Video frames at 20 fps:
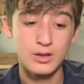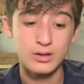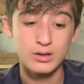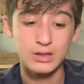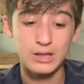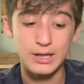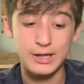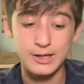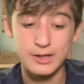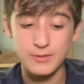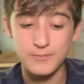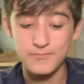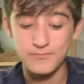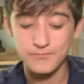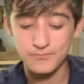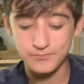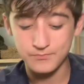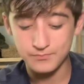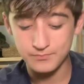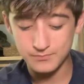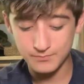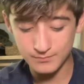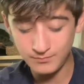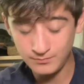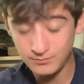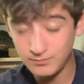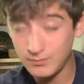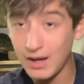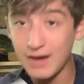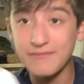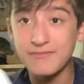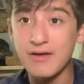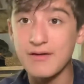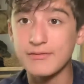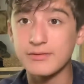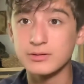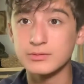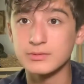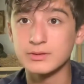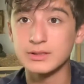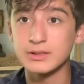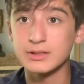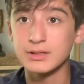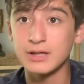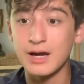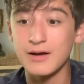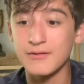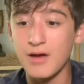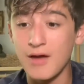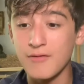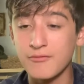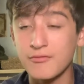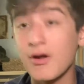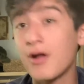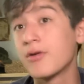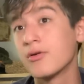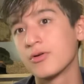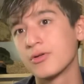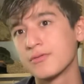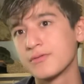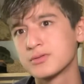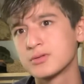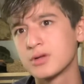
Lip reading: Like, I've never really I've read Norse